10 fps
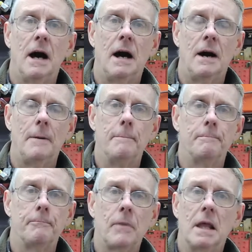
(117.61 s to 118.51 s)

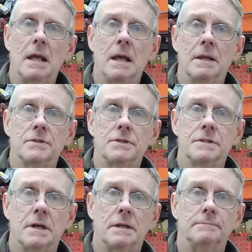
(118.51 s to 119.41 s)
Um,
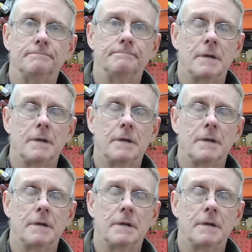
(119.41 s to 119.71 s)
it's, um,